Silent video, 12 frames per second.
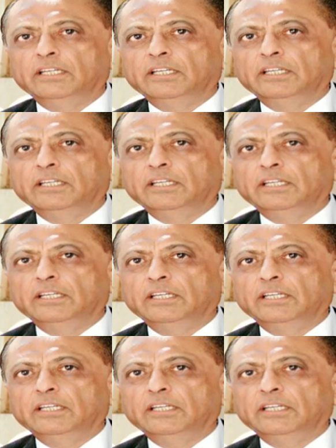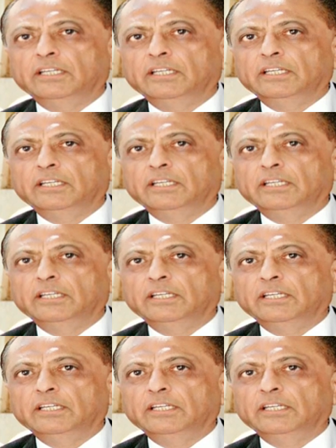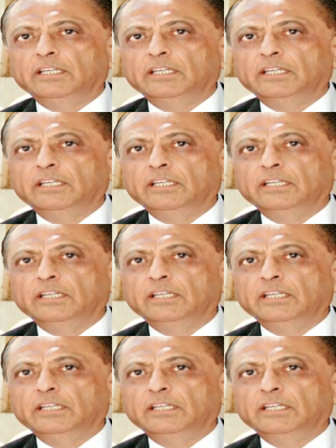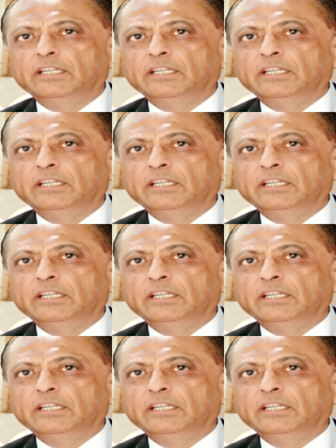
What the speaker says: No words are spoken by the person on screen.